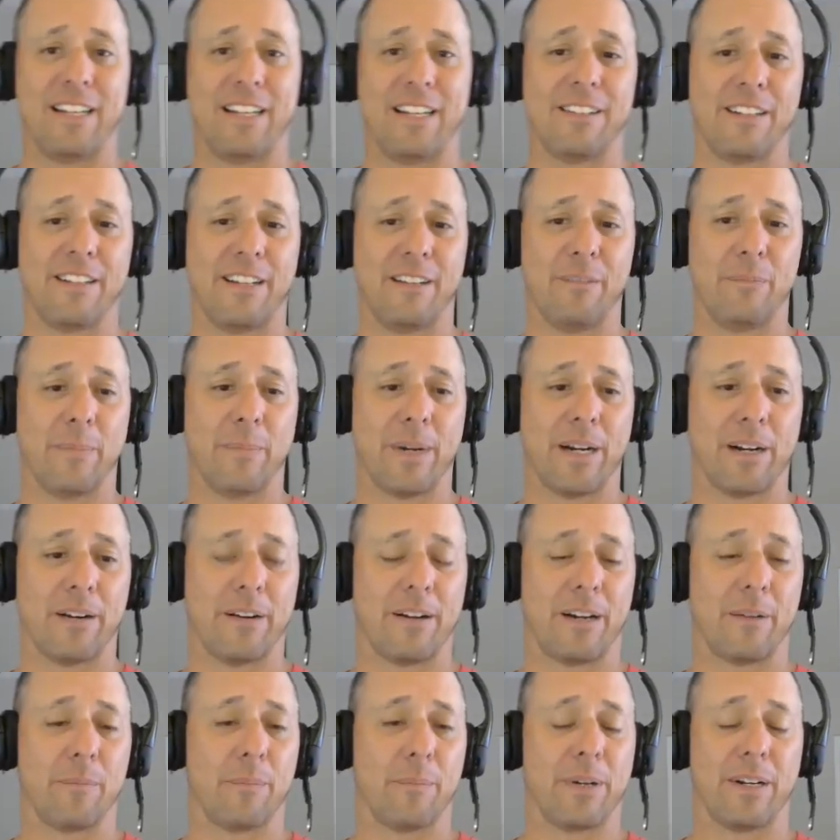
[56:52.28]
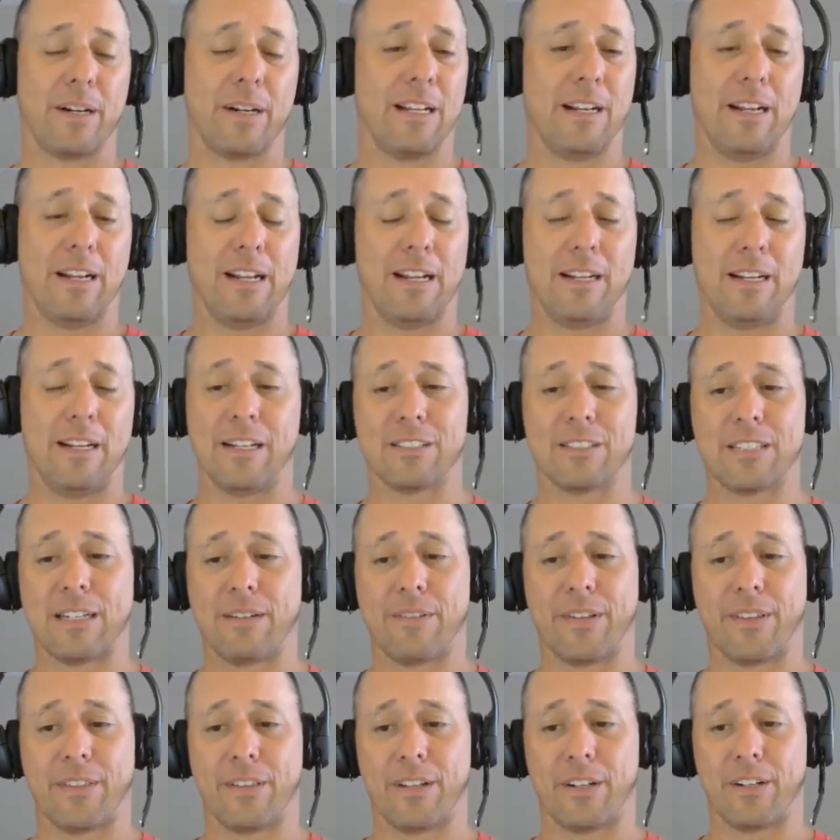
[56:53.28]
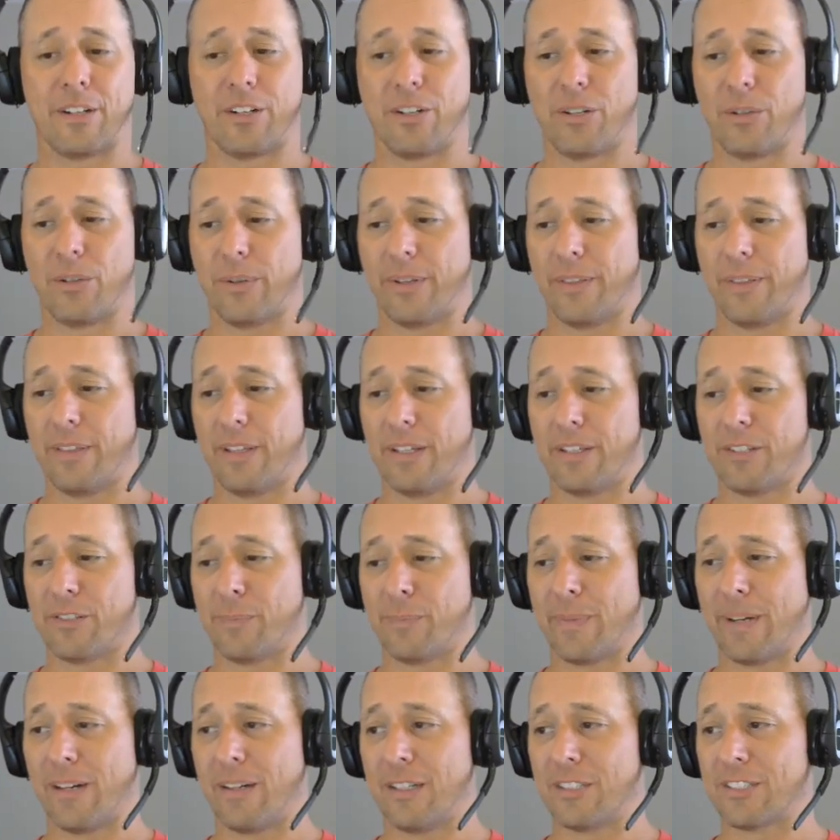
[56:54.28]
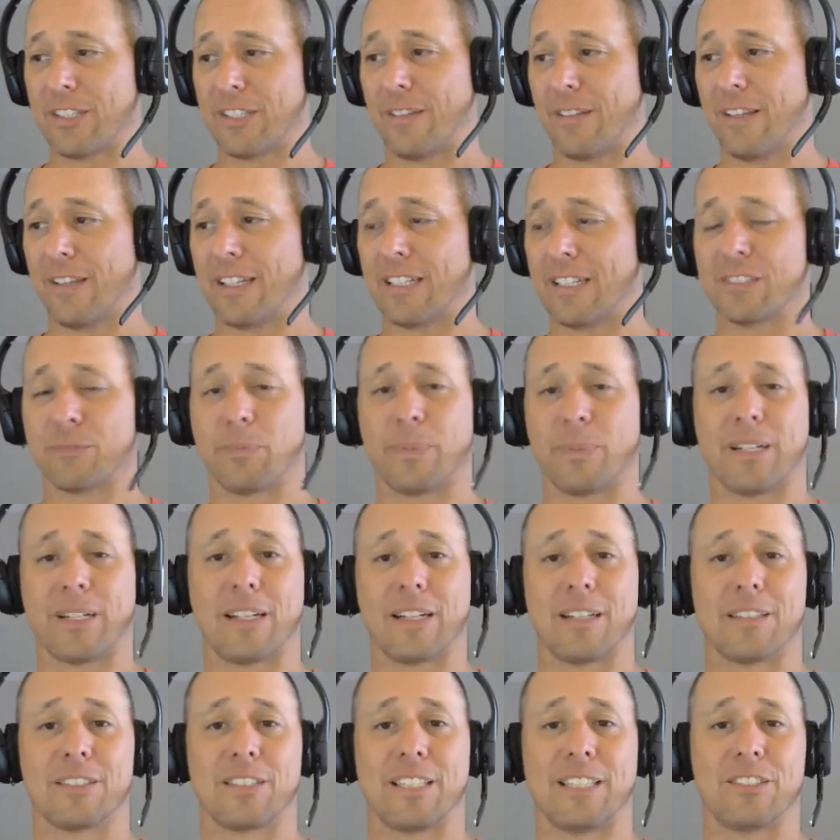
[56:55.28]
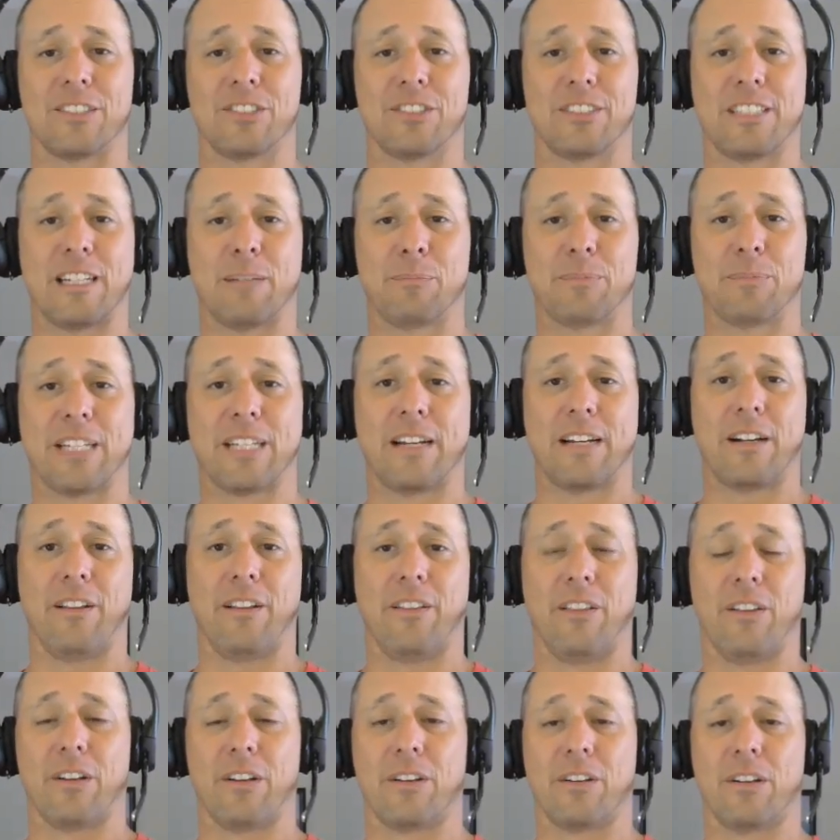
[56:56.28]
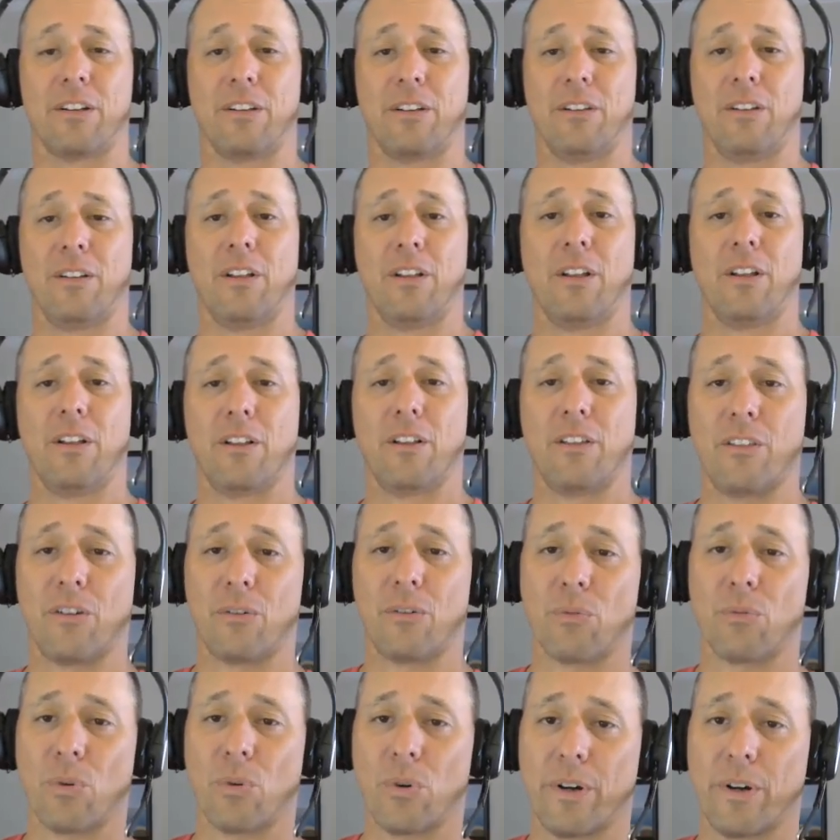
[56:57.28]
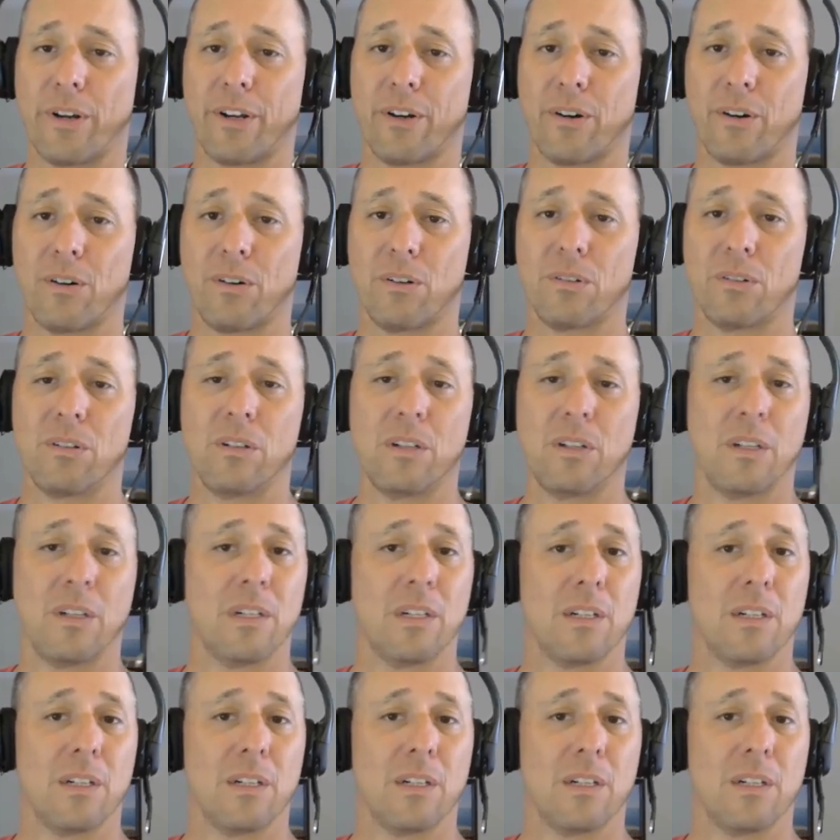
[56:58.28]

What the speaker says: he did marry, but it doesn't have anything to do with his marriage. I think it's because he stepped out of the royal,